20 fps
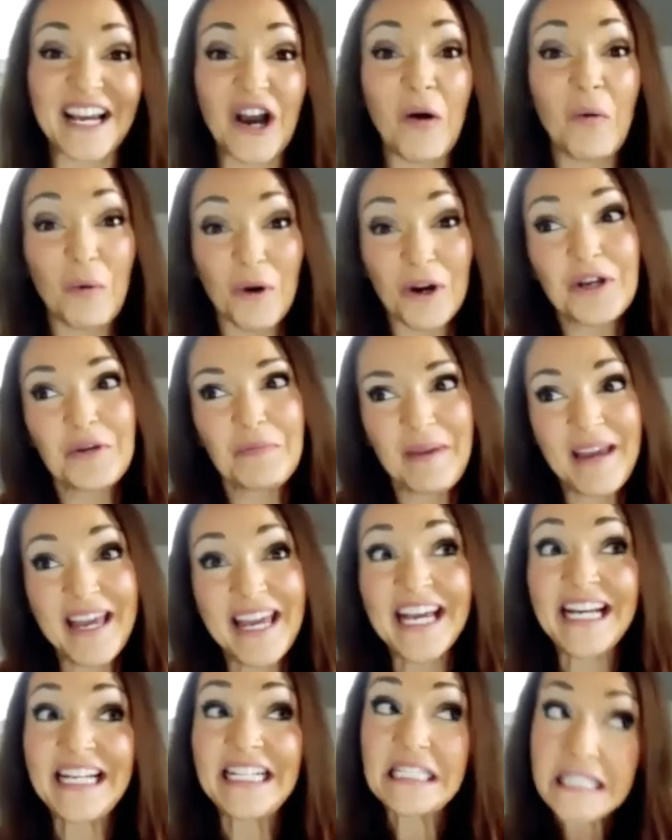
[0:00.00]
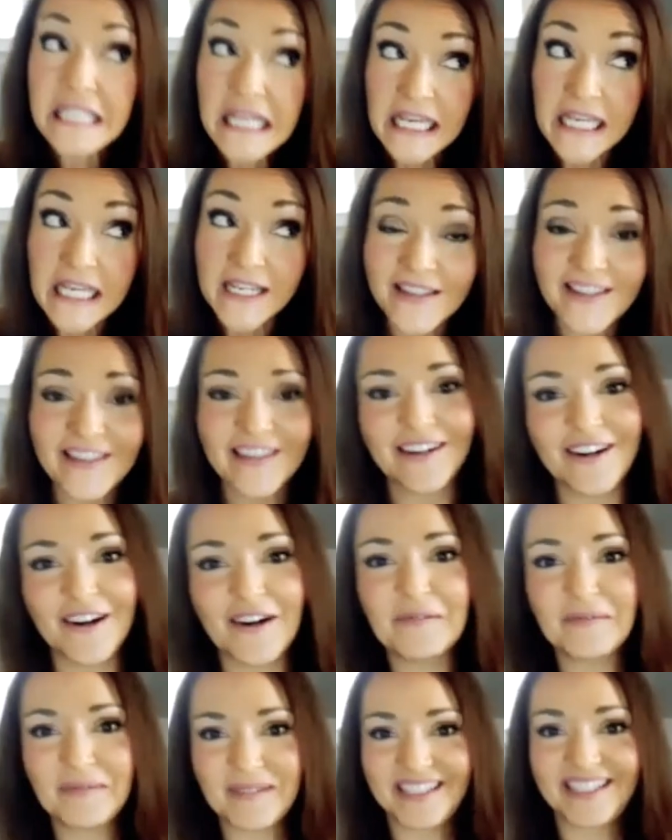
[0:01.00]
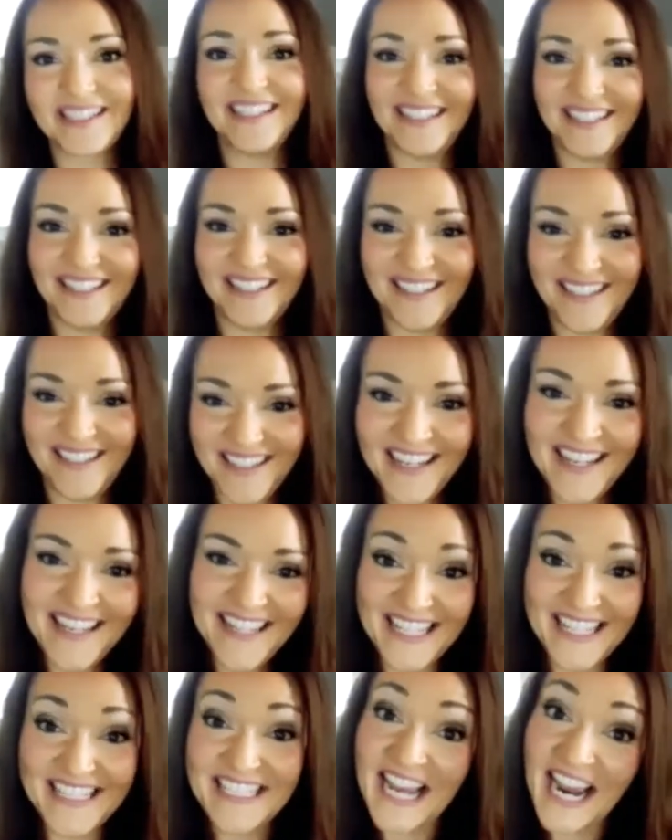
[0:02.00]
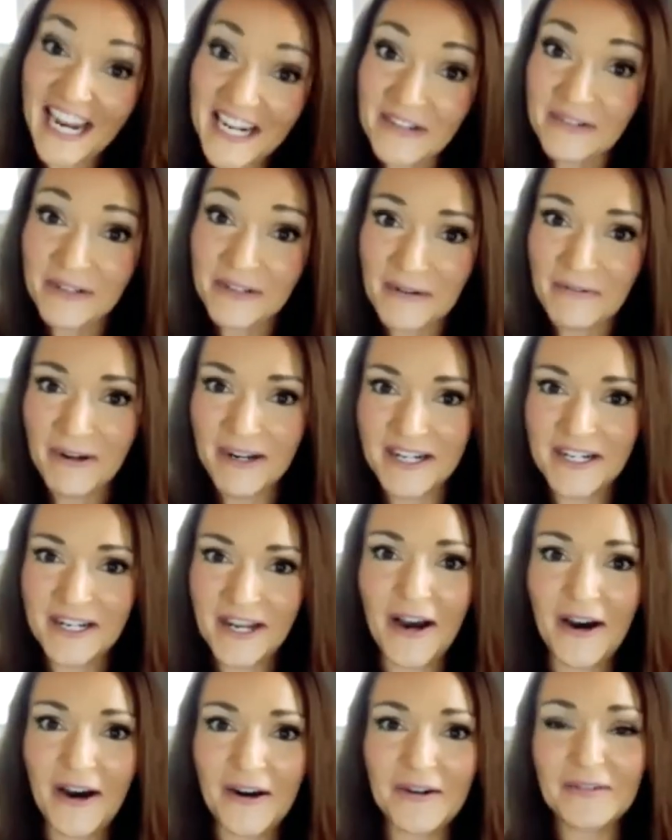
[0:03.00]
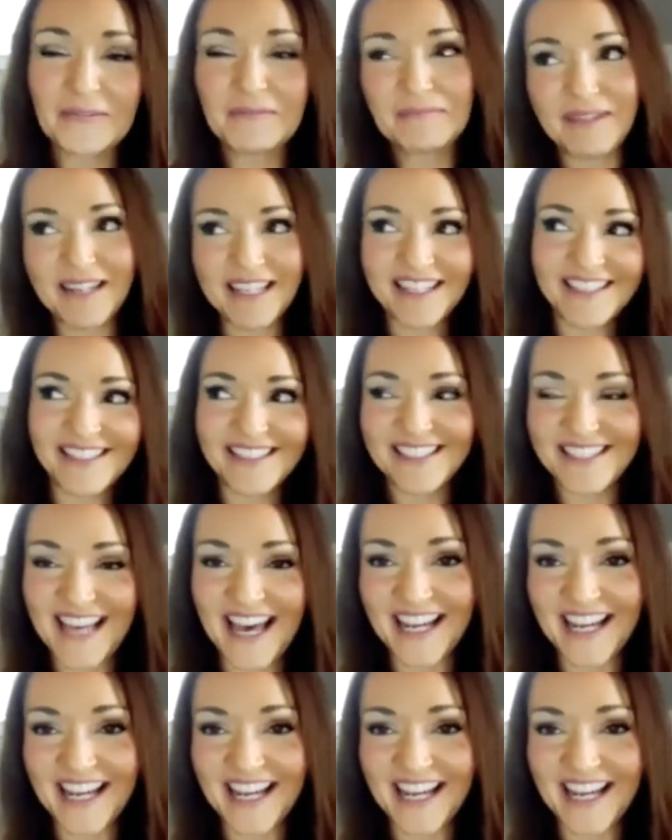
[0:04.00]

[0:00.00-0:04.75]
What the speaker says: like, were you being a, you know, but that's kind of what I want to know, because